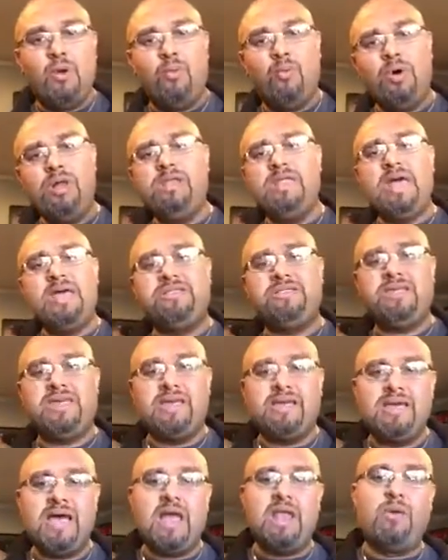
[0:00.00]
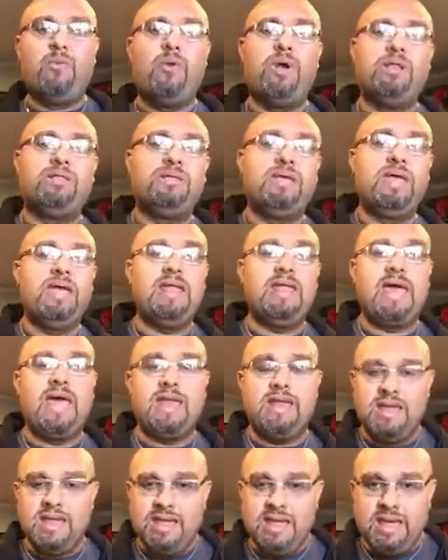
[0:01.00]
One last thing I kind of wanted to hint
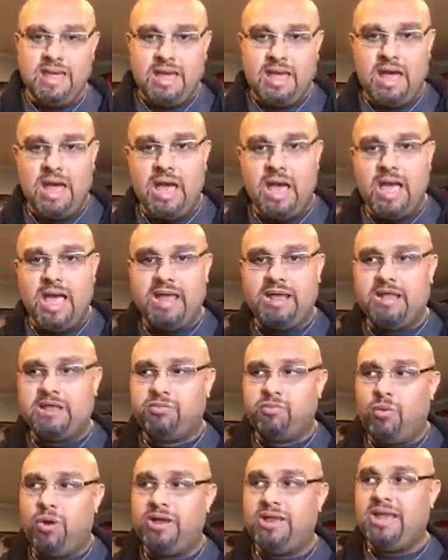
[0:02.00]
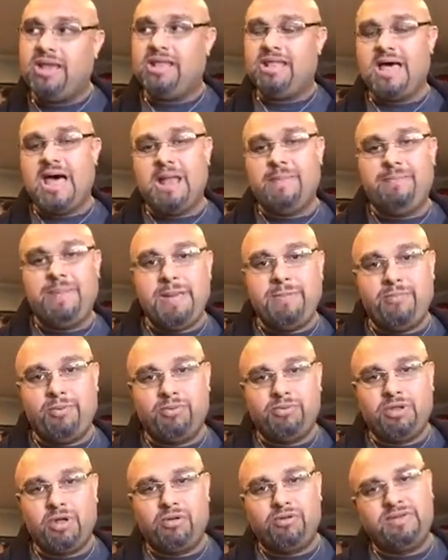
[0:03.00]
at, and it's one that a lot of
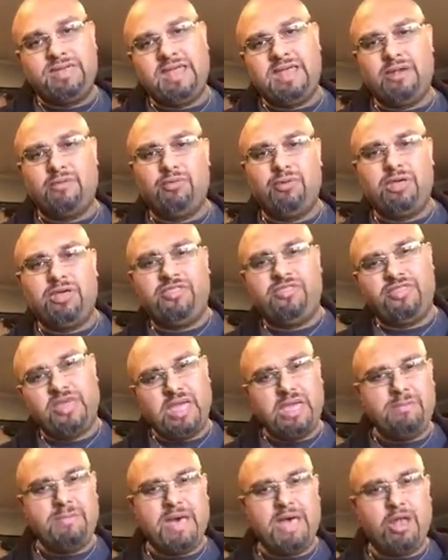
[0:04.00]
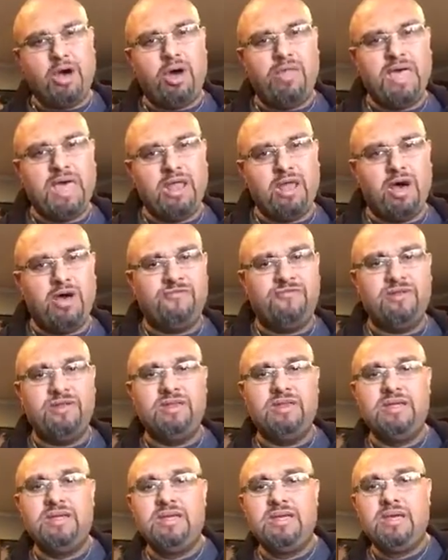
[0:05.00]
people don't tend to really think about all that
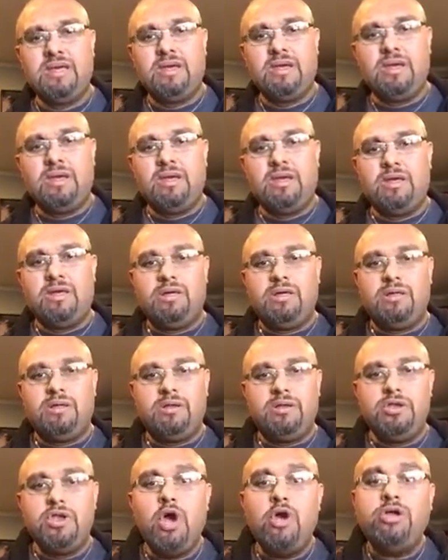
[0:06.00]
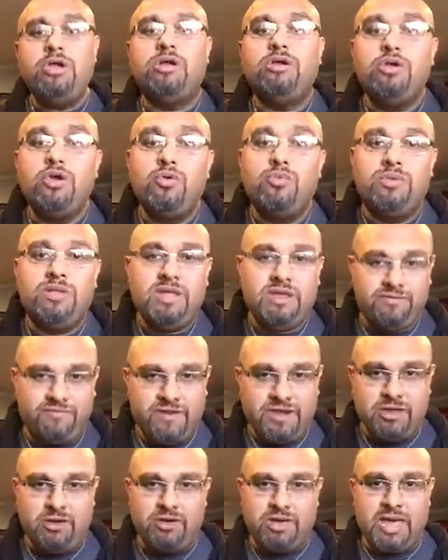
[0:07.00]
often. Know your new release
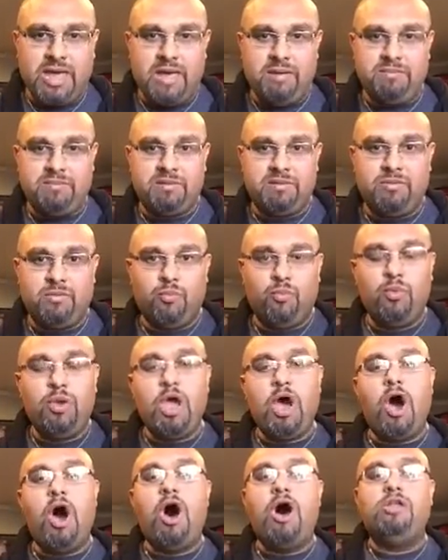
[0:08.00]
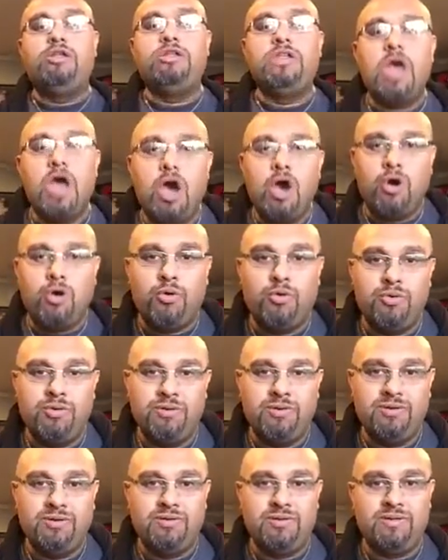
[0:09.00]
video games. We all
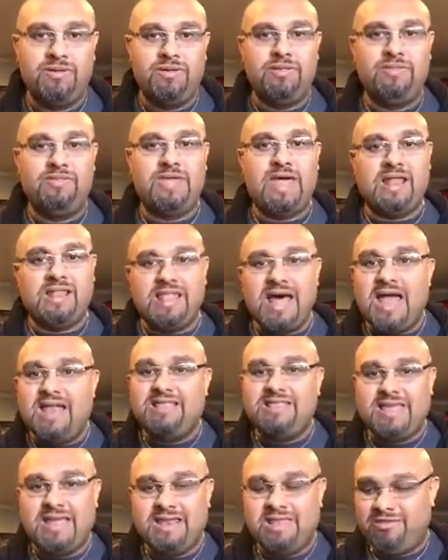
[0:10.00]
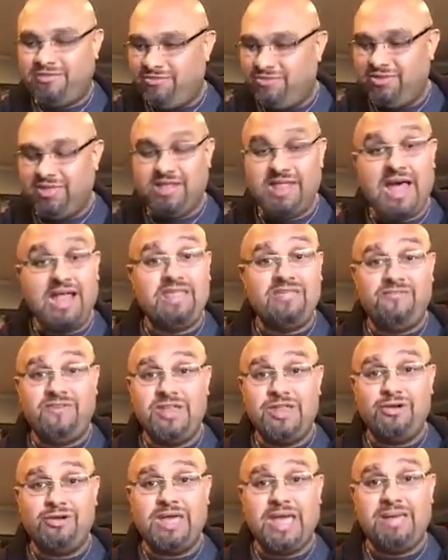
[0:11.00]
know that a lot of the
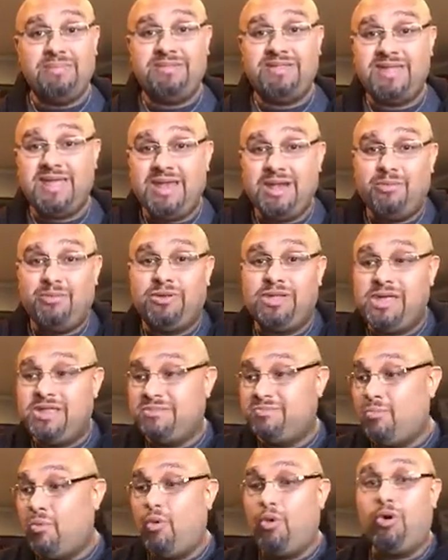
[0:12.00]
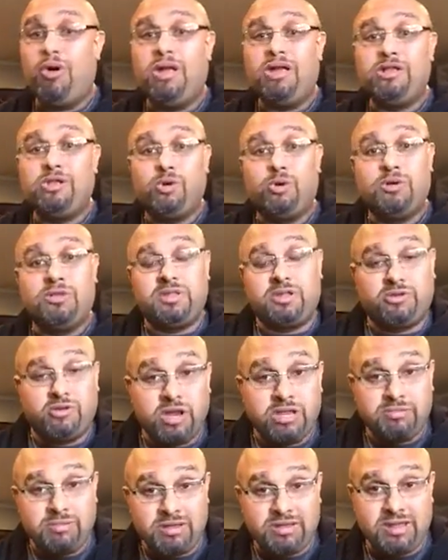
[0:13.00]
video games tend to release more towards the
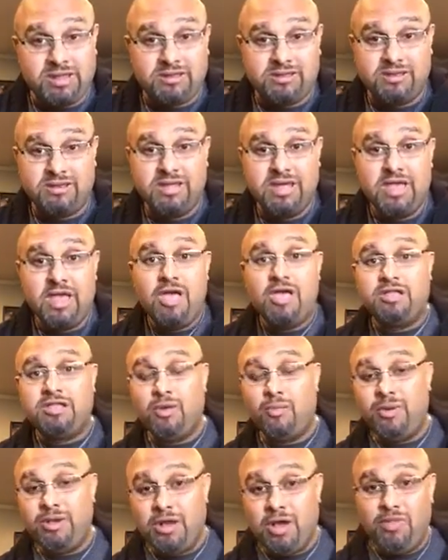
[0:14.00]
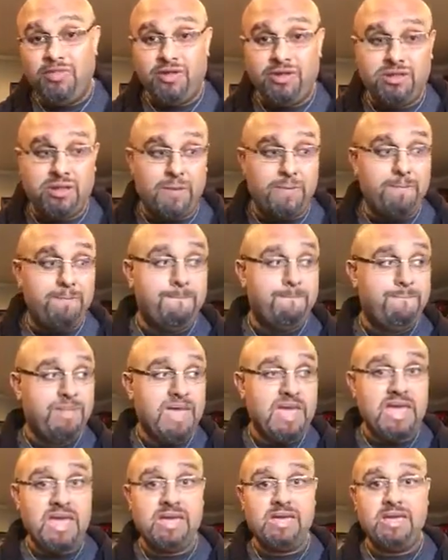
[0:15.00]
Christmas season. So we know there's a
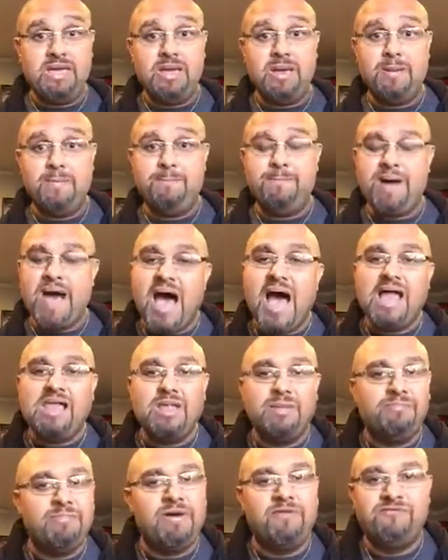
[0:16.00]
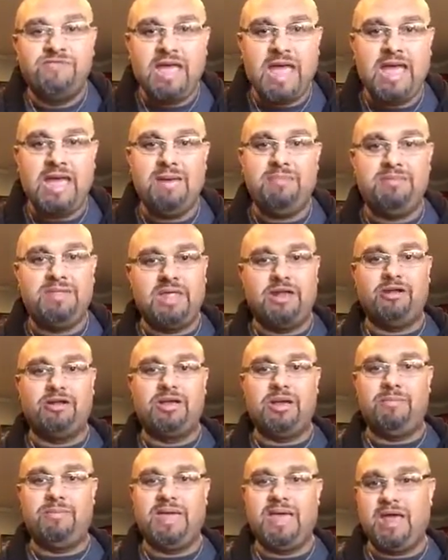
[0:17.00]
big pileup of games that are
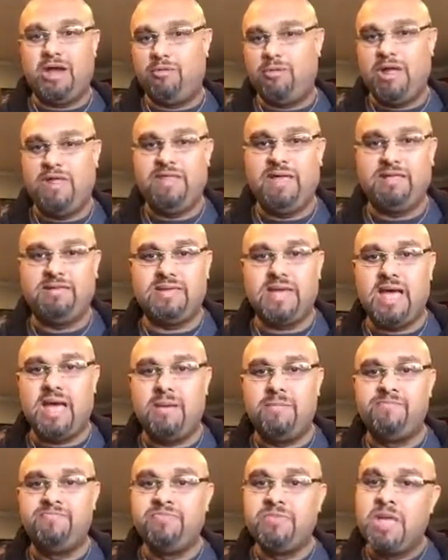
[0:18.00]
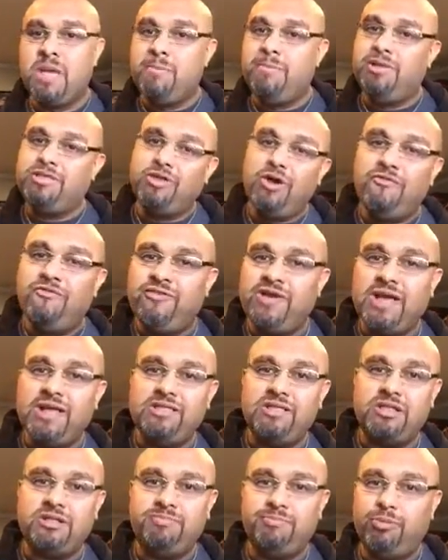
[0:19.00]
coming out around that time. But don't
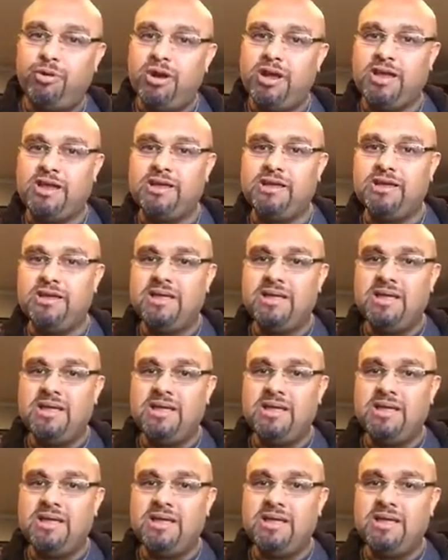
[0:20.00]
forget the spring.